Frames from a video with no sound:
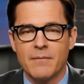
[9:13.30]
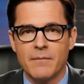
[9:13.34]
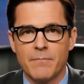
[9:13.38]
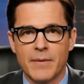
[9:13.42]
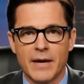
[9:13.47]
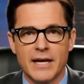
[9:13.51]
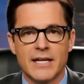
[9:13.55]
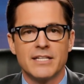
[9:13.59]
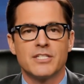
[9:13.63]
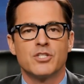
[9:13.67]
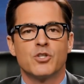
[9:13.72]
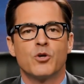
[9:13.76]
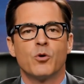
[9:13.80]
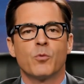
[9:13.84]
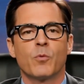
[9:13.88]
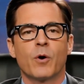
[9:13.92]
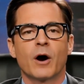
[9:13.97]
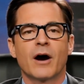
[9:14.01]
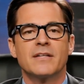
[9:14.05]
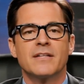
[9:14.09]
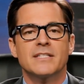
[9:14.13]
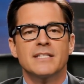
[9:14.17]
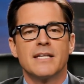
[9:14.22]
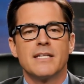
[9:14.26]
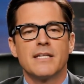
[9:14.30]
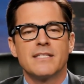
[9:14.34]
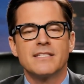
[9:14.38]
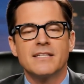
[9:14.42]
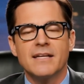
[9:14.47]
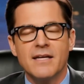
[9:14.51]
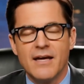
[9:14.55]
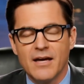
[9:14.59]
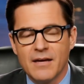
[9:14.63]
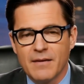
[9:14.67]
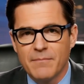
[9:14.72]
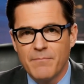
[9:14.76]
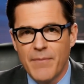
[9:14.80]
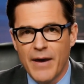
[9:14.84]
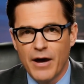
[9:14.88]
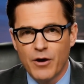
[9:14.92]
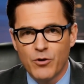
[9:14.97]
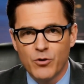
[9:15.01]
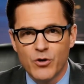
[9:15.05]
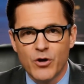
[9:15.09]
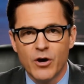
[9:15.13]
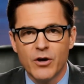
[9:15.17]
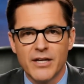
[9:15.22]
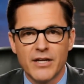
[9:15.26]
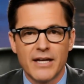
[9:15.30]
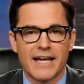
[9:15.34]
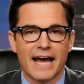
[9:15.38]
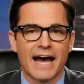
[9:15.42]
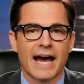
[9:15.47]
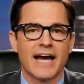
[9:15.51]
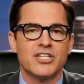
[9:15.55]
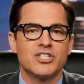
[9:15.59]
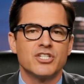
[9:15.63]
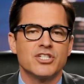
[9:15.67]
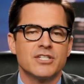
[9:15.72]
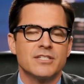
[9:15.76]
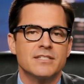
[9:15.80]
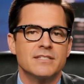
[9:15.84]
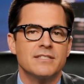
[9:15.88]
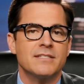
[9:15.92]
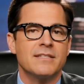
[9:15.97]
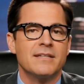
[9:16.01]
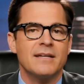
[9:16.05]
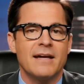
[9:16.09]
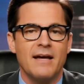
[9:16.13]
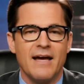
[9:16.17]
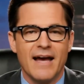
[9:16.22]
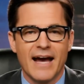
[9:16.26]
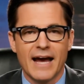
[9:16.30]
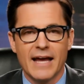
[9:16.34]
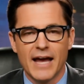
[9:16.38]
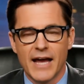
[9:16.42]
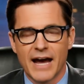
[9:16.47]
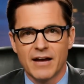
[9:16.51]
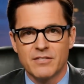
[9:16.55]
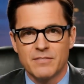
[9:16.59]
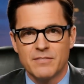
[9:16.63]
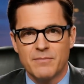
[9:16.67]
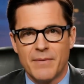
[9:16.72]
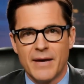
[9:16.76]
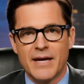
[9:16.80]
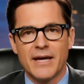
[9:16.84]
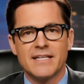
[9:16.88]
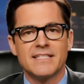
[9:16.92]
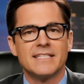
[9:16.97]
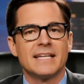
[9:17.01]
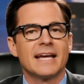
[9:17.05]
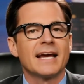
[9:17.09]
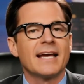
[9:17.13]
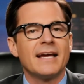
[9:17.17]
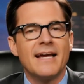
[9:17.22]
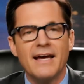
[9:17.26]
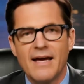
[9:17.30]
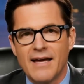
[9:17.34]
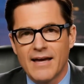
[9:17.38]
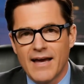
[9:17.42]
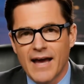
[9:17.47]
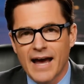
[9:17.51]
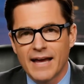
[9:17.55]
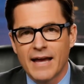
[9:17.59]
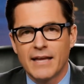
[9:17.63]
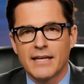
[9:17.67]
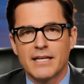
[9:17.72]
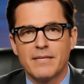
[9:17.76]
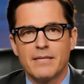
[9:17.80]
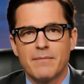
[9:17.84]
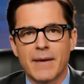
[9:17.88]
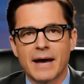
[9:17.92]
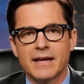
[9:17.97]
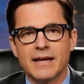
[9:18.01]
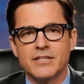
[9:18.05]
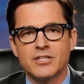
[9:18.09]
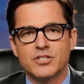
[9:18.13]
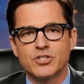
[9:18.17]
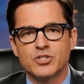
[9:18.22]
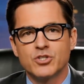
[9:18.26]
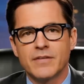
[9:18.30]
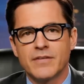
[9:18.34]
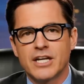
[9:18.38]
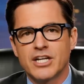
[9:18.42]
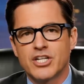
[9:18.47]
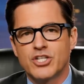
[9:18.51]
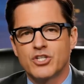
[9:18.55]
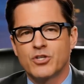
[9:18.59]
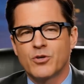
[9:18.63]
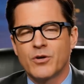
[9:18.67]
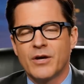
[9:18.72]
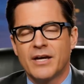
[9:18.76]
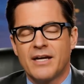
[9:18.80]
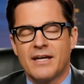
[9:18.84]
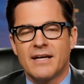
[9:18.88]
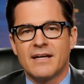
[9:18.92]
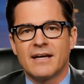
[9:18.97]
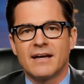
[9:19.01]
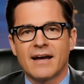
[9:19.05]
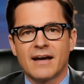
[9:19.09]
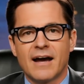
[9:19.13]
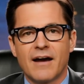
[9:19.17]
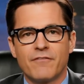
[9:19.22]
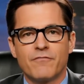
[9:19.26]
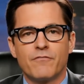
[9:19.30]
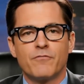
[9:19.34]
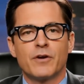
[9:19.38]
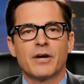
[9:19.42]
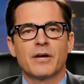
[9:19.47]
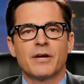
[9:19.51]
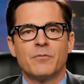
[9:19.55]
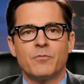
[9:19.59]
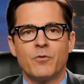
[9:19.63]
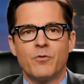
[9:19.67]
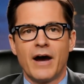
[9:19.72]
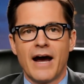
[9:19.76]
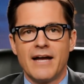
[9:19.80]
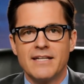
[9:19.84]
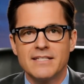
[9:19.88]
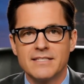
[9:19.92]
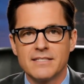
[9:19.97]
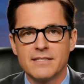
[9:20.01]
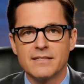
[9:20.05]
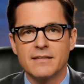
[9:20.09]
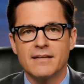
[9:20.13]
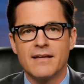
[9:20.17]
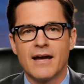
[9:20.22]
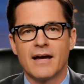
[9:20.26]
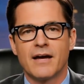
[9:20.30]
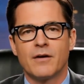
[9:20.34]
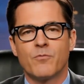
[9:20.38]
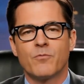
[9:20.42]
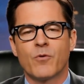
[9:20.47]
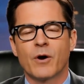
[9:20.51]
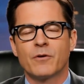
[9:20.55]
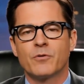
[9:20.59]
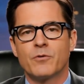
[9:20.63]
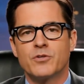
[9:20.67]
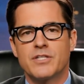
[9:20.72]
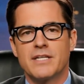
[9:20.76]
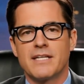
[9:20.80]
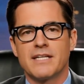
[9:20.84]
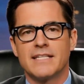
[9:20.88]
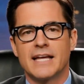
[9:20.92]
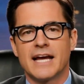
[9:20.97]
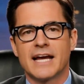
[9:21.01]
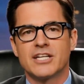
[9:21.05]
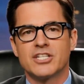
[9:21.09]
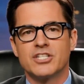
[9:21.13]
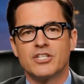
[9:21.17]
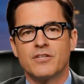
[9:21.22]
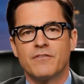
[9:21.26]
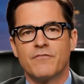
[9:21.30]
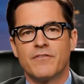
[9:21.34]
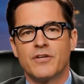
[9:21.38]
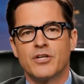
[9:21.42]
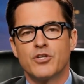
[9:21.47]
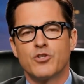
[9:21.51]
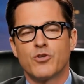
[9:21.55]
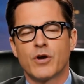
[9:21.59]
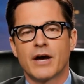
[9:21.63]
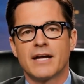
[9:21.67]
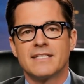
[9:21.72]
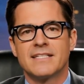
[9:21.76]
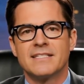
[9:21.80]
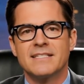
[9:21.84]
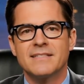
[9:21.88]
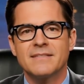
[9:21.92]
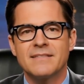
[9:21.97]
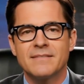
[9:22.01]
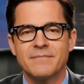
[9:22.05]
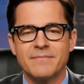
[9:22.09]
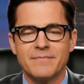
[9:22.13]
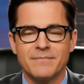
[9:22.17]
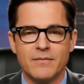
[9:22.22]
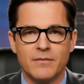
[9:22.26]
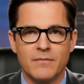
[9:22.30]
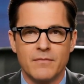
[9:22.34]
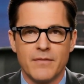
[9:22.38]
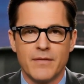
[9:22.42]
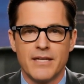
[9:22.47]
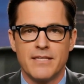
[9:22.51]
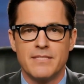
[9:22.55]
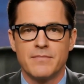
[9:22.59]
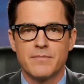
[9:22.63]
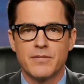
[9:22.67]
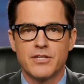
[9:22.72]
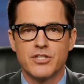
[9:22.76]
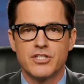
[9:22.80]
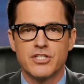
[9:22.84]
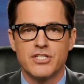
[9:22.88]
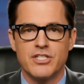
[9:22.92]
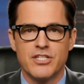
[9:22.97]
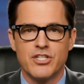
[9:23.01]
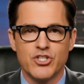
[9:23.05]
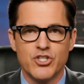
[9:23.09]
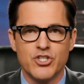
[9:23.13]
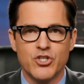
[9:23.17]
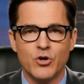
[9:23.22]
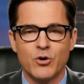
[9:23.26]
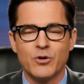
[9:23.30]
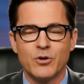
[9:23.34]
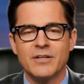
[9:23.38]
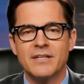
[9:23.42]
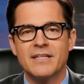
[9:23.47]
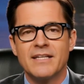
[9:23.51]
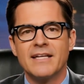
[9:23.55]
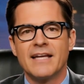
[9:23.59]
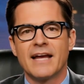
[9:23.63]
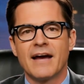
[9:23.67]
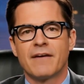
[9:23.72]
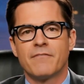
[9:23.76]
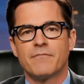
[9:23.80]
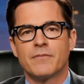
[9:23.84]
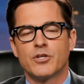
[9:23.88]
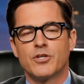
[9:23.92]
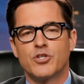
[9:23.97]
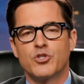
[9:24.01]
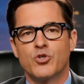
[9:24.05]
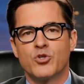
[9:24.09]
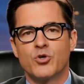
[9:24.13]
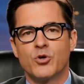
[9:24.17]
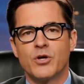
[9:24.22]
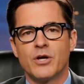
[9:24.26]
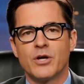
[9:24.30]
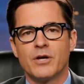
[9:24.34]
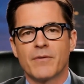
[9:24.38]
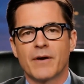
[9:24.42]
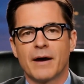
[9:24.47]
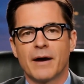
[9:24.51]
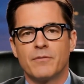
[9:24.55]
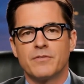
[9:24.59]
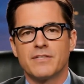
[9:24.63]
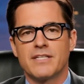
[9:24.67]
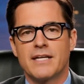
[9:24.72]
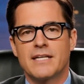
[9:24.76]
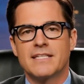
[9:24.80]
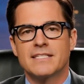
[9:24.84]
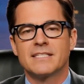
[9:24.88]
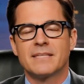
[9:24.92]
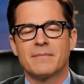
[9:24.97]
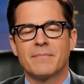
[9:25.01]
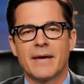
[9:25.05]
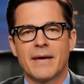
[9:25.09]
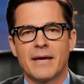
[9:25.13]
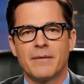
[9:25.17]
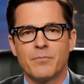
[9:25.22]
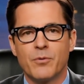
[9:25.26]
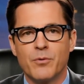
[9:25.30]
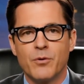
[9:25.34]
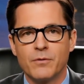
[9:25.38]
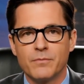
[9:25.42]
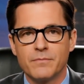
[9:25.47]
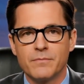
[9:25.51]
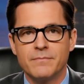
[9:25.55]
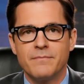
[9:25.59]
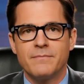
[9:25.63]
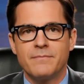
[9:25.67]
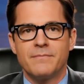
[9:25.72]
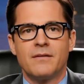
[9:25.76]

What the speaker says: political parties, periodic elections, accountability, an independent judiciary, a free press, and representation of interests. These features ensure that the government truly represents the people.